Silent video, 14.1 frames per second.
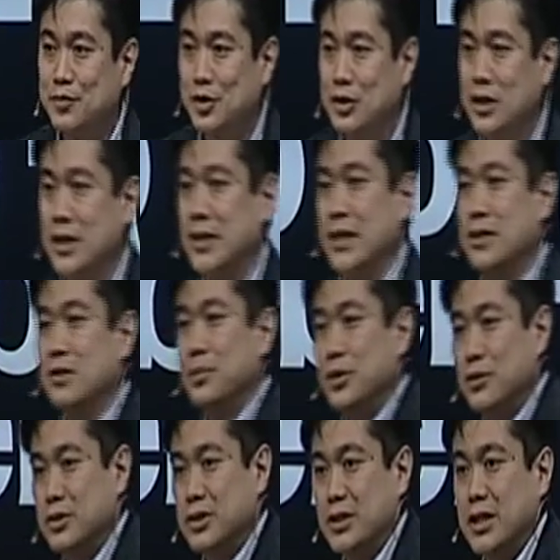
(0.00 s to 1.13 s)
to connect
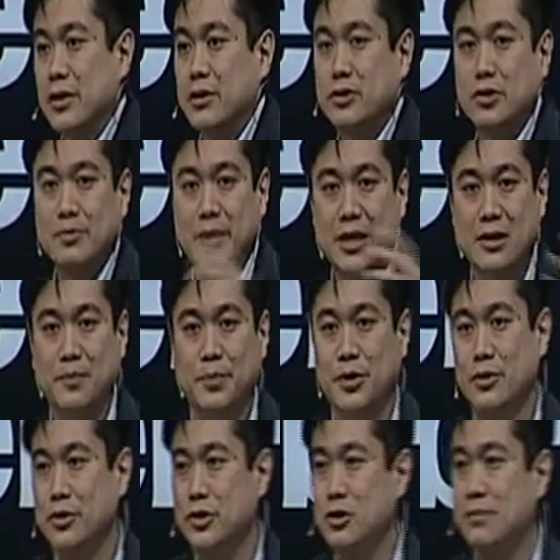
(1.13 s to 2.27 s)
computers together, to make a
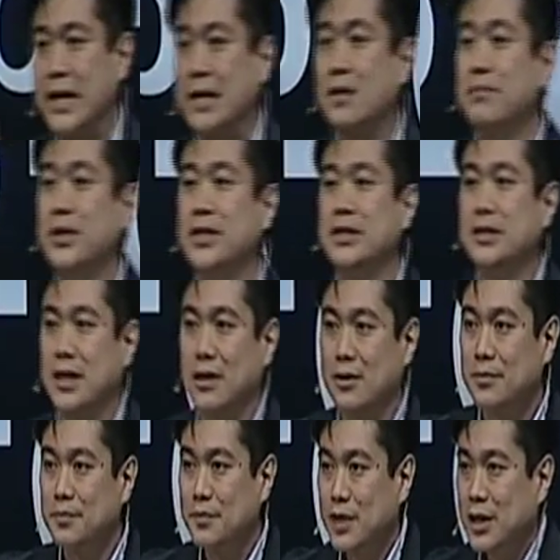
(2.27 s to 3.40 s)
Minitel,
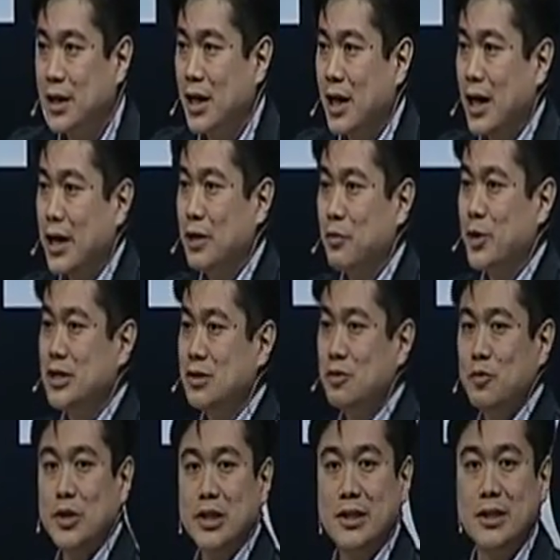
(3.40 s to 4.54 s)
it wasn't
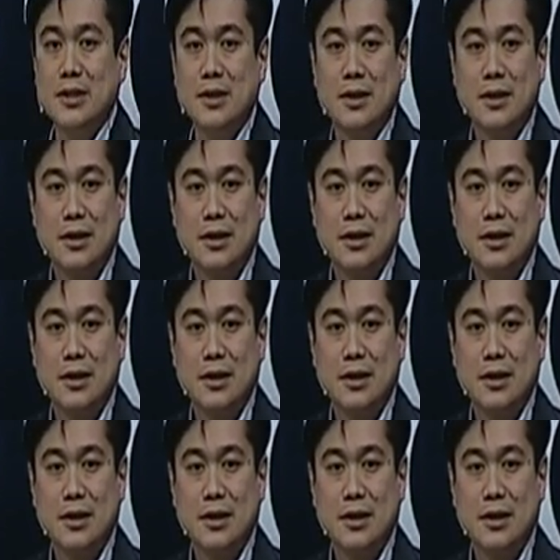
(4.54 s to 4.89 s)
really